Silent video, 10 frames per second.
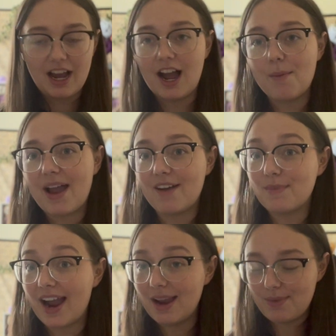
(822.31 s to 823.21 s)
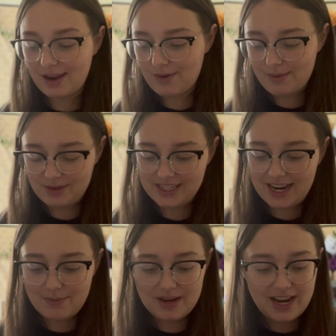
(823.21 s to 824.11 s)
I have my iPad right
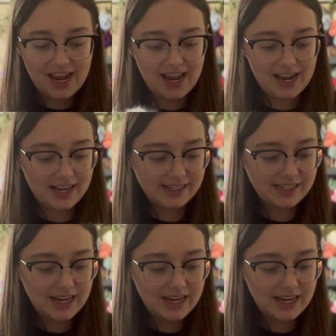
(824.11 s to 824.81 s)
beside me and